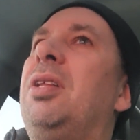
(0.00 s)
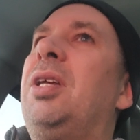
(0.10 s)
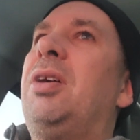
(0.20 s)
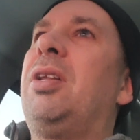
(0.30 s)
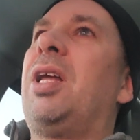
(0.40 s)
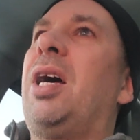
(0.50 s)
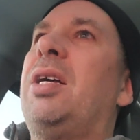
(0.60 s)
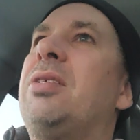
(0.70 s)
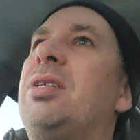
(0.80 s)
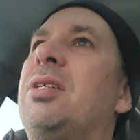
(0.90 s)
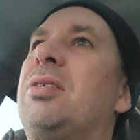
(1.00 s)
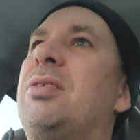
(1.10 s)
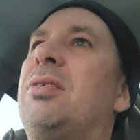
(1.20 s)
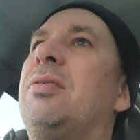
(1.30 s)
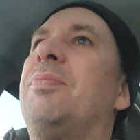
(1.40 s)
Therein lies
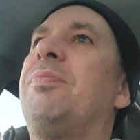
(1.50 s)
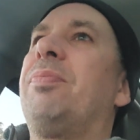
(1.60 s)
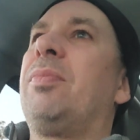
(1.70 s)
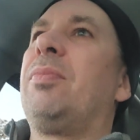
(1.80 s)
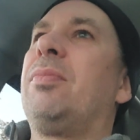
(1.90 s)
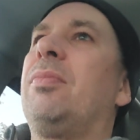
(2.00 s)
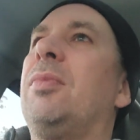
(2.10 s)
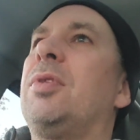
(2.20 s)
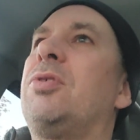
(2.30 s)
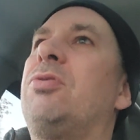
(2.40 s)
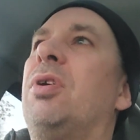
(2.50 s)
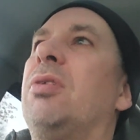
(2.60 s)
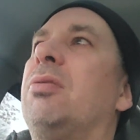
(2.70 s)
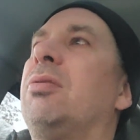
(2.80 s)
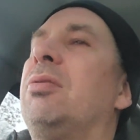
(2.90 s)
this
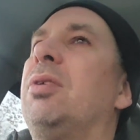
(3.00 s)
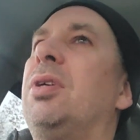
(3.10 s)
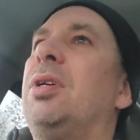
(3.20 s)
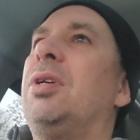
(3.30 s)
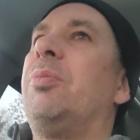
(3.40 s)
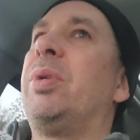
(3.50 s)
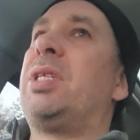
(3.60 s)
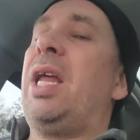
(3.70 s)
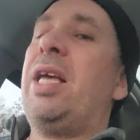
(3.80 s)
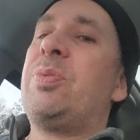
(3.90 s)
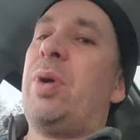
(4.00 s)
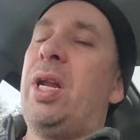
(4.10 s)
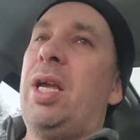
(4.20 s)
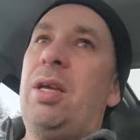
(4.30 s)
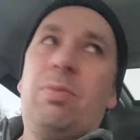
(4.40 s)
struggle. But today's
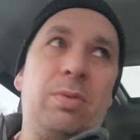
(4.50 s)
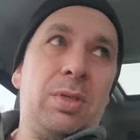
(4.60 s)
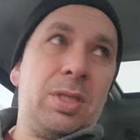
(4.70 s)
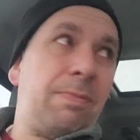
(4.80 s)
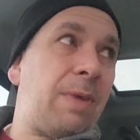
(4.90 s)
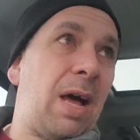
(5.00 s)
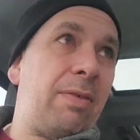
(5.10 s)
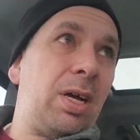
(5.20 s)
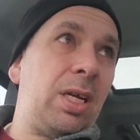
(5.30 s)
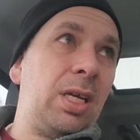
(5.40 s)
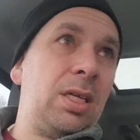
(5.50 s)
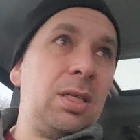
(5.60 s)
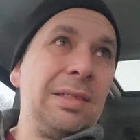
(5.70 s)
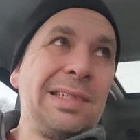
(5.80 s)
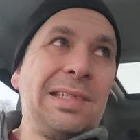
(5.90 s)
money, which is the five hundred,
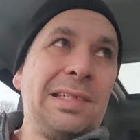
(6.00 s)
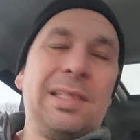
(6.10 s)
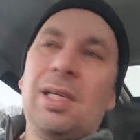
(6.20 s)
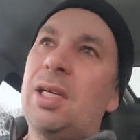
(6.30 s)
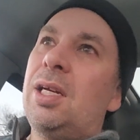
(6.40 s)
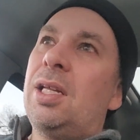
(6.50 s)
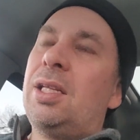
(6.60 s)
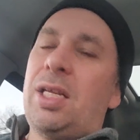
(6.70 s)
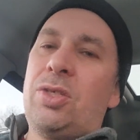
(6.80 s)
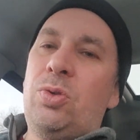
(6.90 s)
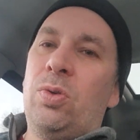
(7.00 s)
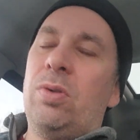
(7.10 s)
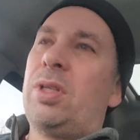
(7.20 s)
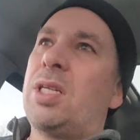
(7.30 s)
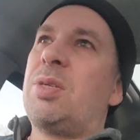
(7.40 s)
that's
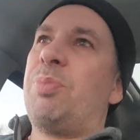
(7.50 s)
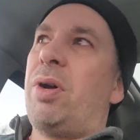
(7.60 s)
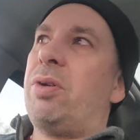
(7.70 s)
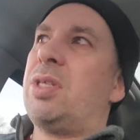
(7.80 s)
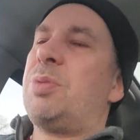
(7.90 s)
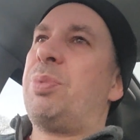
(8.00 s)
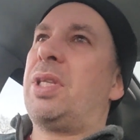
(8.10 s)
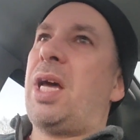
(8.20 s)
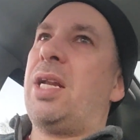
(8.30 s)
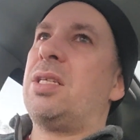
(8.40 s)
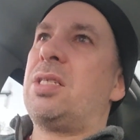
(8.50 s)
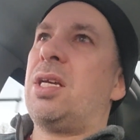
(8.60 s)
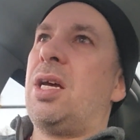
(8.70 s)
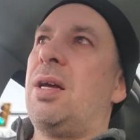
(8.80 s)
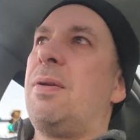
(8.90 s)
cool. That's a bonus, but that is.
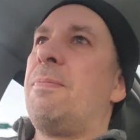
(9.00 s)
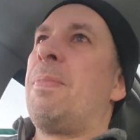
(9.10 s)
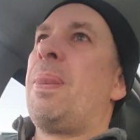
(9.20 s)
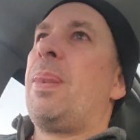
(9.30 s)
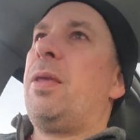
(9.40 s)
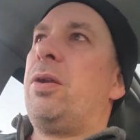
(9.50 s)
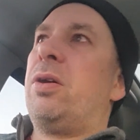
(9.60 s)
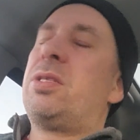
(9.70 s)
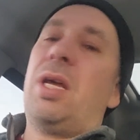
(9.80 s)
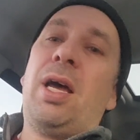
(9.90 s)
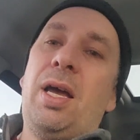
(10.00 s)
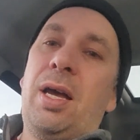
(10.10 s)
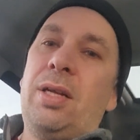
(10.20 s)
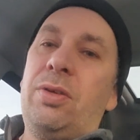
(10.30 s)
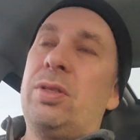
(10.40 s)
Uh, You know, it's I,
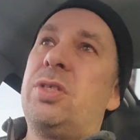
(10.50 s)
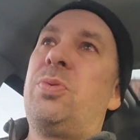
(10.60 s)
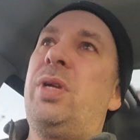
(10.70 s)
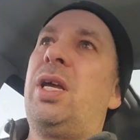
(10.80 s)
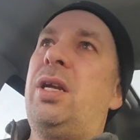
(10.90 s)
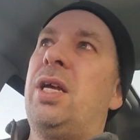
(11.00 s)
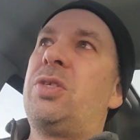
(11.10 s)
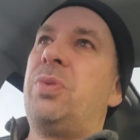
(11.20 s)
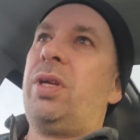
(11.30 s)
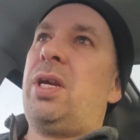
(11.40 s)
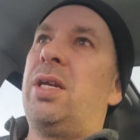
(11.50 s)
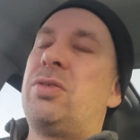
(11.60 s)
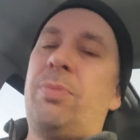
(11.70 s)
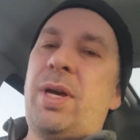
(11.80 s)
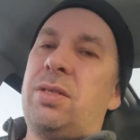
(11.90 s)
I do it this weekend or next
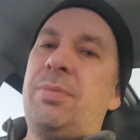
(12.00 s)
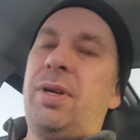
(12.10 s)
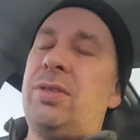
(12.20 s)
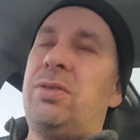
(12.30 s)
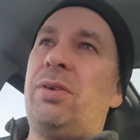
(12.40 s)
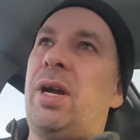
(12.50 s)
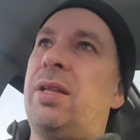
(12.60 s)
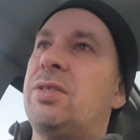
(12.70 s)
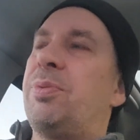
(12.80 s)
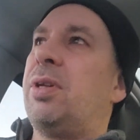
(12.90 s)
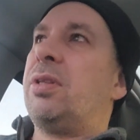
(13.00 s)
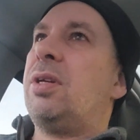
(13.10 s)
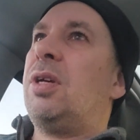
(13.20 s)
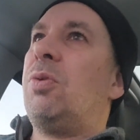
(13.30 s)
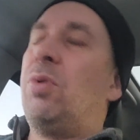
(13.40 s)
weekend, so I'm actually making two grand this month
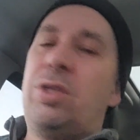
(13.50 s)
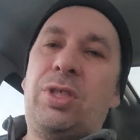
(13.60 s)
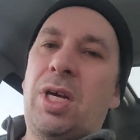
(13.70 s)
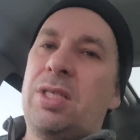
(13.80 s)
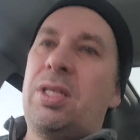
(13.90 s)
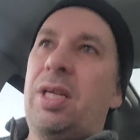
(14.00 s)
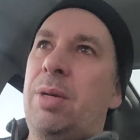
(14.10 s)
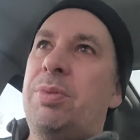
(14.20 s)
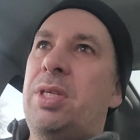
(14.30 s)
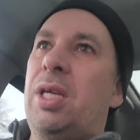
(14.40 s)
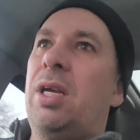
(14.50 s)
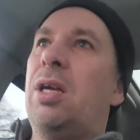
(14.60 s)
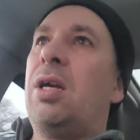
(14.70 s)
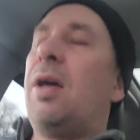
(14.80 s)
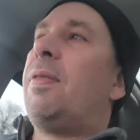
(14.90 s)
with just the
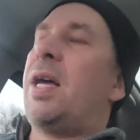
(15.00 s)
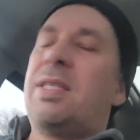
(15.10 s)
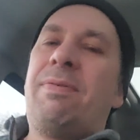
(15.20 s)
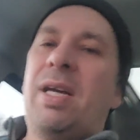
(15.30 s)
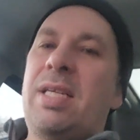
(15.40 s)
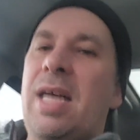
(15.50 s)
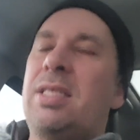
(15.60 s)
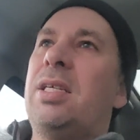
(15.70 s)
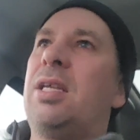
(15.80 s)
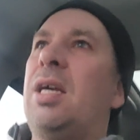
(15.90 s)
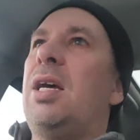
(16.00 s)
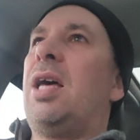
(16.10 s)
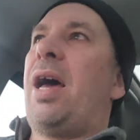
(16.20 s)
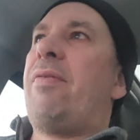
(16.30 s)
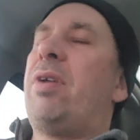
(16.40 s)
emceeing. That's fantastic.
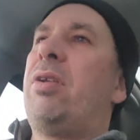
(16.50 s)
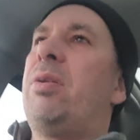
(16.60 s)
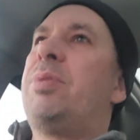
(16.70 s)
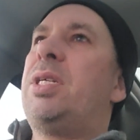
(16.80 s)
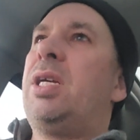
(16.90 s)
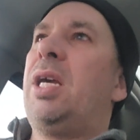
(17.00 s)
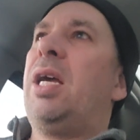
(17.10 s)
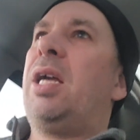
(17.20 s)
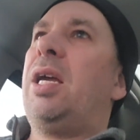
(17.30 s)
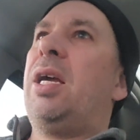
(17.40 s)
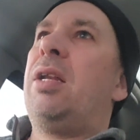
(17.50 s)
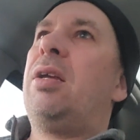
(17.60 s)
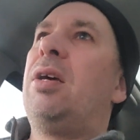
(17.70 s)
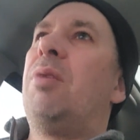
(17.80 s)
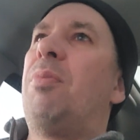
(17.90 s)
I have another M C gig
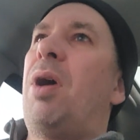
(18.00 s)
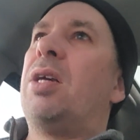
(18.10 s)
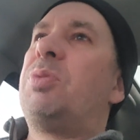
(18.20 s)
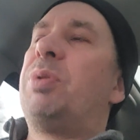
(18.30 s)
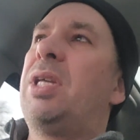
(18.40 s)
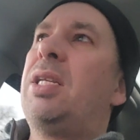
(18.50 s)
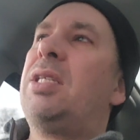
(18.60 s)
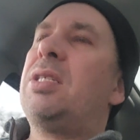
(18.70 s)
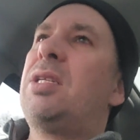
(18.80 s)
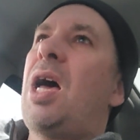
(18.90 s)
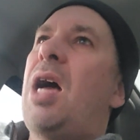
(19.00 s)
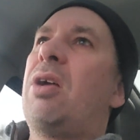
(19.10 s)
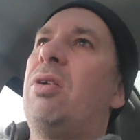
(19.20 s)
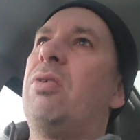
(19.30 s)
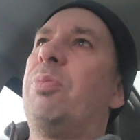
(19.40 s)
in March, but that does
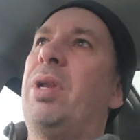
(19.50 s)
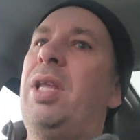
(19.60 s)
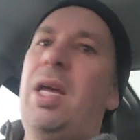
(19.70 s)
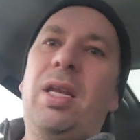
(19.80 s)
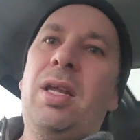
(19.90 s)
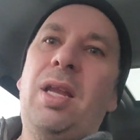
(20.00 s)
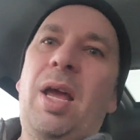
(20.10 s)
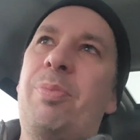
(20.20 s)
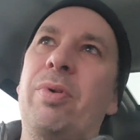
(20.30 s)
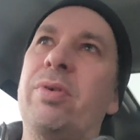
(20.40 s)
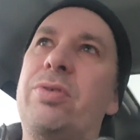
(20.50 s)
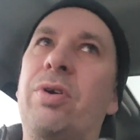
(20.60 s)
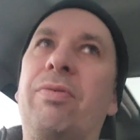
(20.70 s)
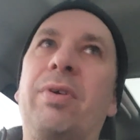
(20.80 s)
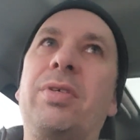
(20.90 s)
not go. But then in April it's
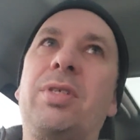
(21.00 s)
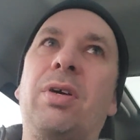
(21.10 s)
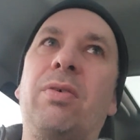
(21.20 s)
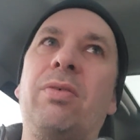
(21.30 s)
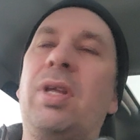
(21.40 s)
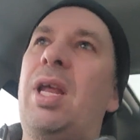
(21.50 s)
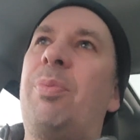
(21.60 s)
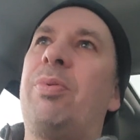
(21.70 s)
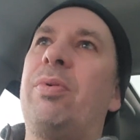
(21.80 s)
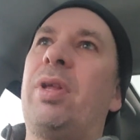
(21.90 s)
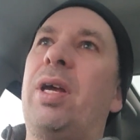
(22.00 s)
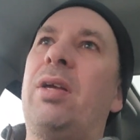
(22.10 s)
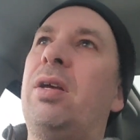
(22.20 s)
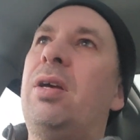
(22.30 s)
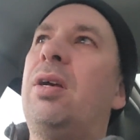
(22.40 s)
over. So then April, like,
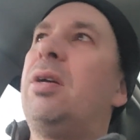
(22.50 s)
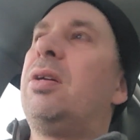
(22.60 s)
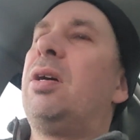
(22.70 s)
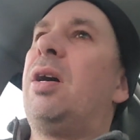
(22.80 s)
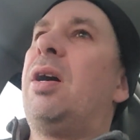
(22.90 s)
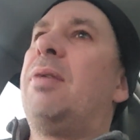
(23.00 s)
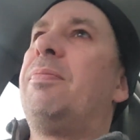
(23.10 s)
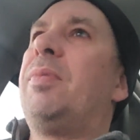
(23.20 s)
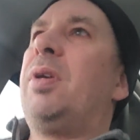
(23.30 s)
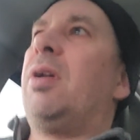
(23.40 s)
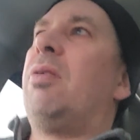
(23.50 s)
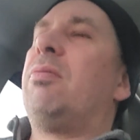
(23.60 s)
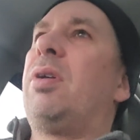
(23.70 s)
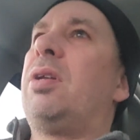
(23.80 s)
uh, you know,